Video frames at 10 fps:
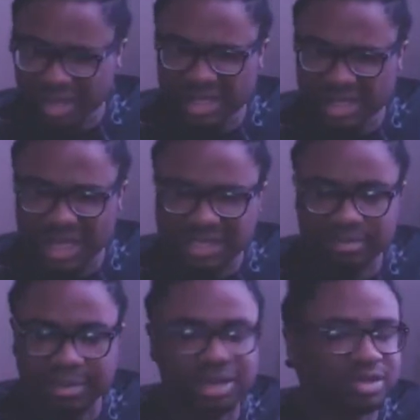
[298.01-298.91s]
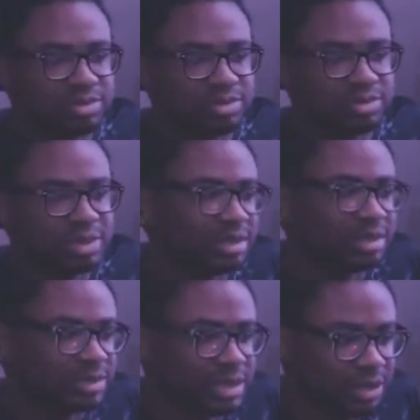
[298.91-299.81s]
It's actually better than Subspace
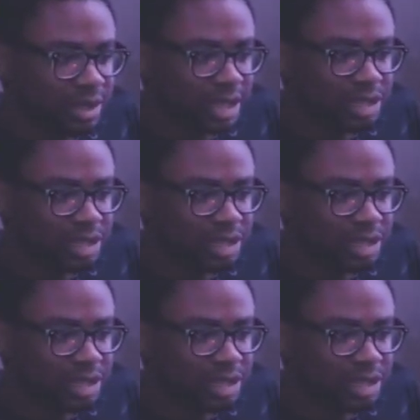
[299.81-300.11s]
Emissary. Like